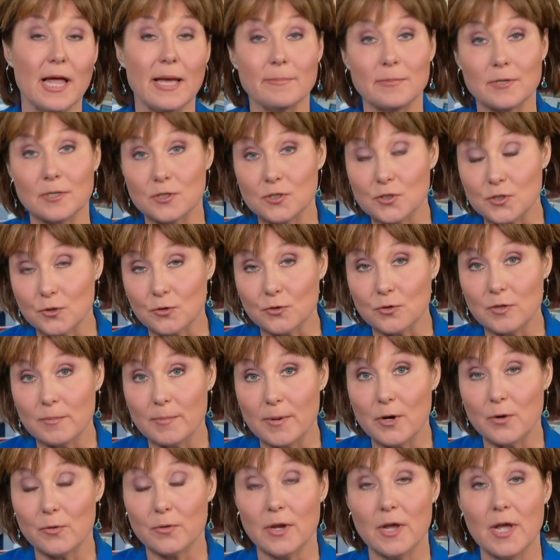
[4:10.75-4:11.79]
I'm concerned
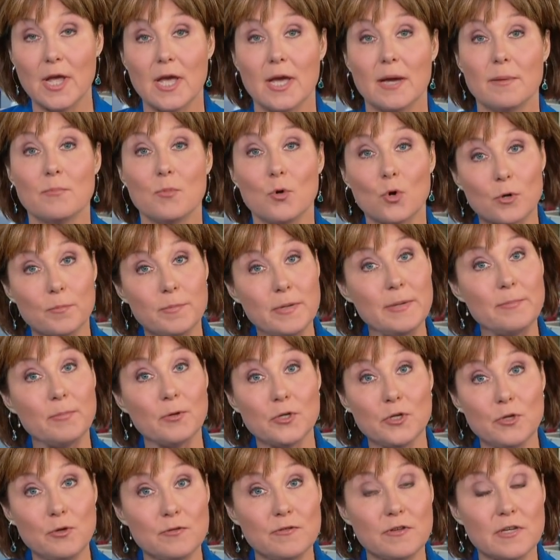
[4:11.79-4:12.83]
about more people
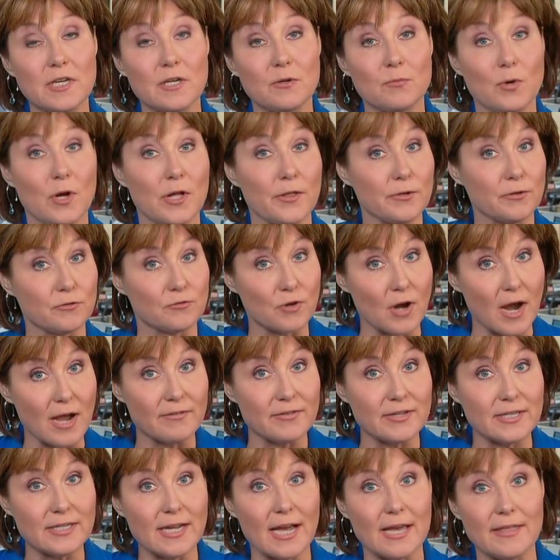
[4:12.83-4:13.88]
using it while they're driving.